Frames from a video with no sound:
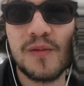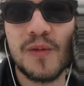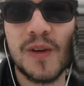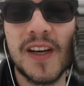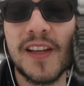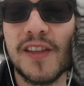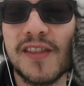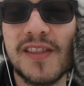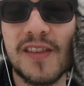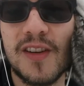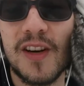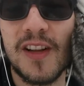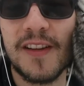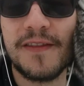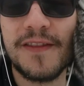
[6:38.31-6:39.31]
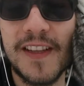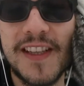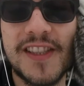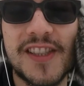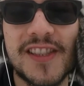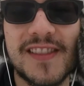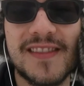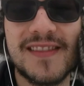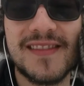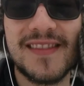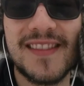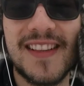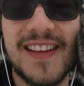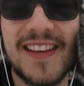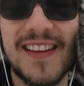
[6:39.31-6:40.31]
what I used to call affliction,
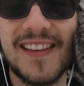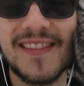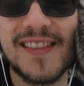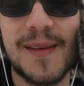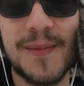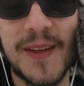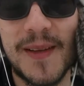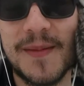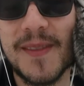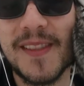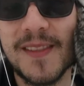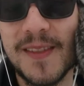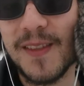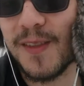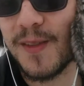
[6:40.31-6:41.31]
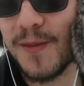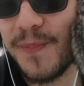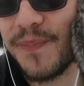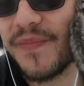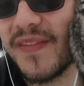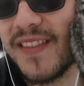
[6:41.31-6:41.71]
and sometimes still do,